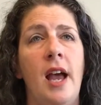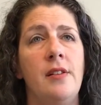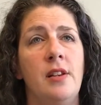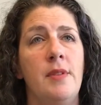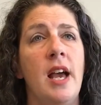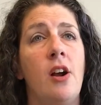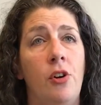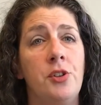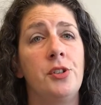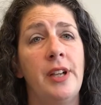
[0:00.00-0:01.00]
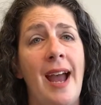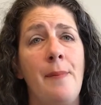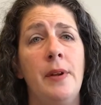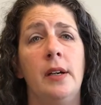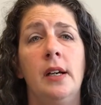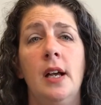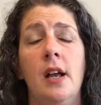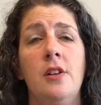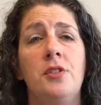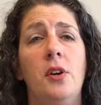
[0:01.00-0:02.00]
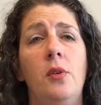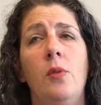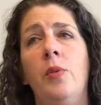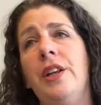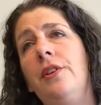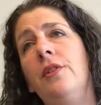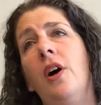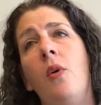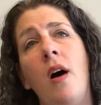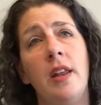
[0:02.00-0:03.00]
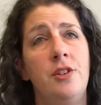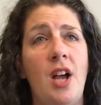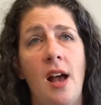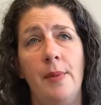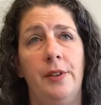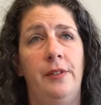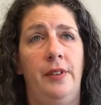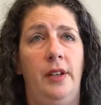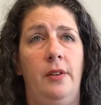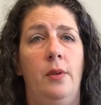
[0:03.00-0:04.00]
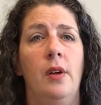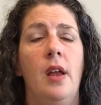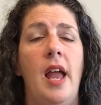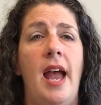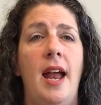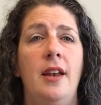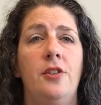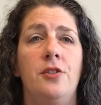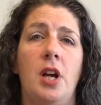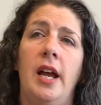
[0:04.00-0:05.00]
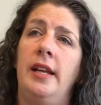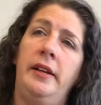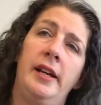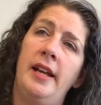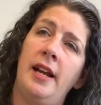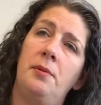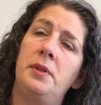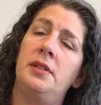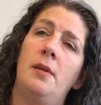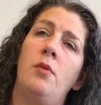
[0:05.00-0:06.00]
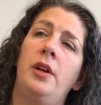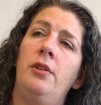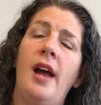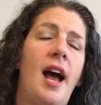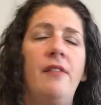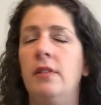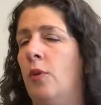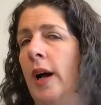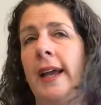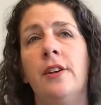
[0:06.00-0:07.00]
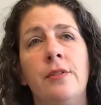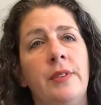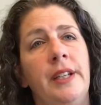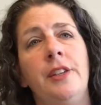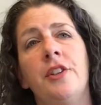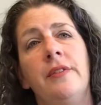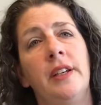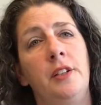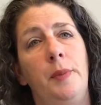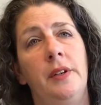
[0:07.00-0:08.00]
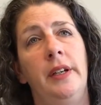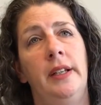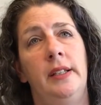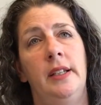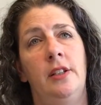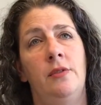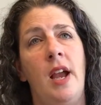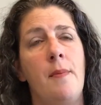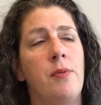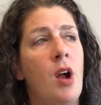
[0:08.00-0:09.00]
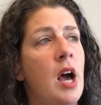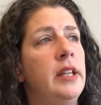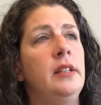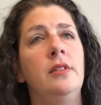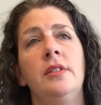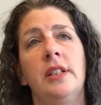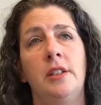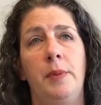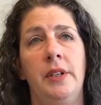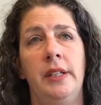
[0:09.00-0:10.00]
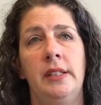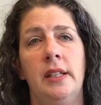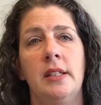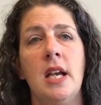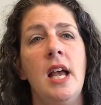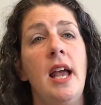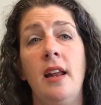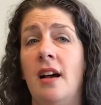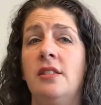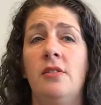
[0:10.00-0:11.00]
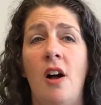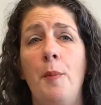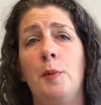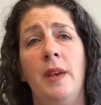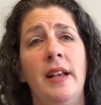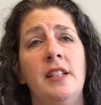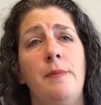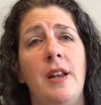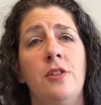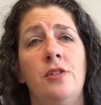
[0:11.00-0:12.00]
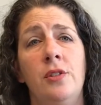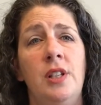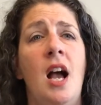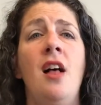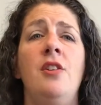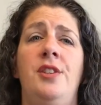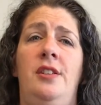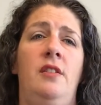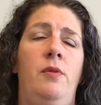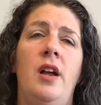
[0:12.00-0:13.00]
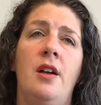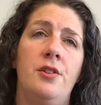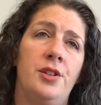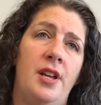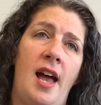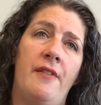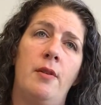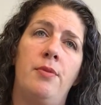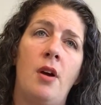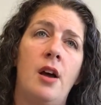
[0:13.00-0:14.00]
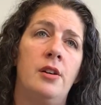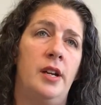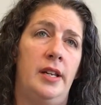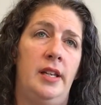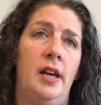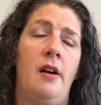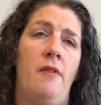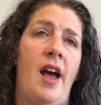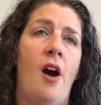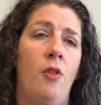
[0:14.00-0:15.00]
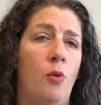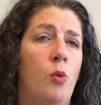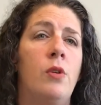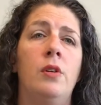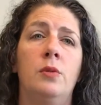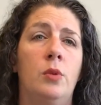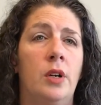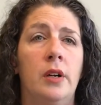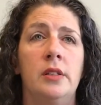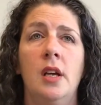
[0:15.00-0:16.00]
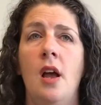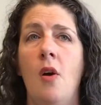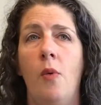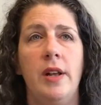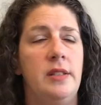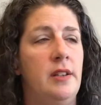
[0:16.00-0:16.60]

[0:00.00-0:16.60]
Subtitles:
some of that cultural capital. So when you go on a job interview and you're trying to connect with someone, you have a wider range of experiences, right? Broaden those experiences. It also helps make us better sociologists if we have a broader idea of how the world works, what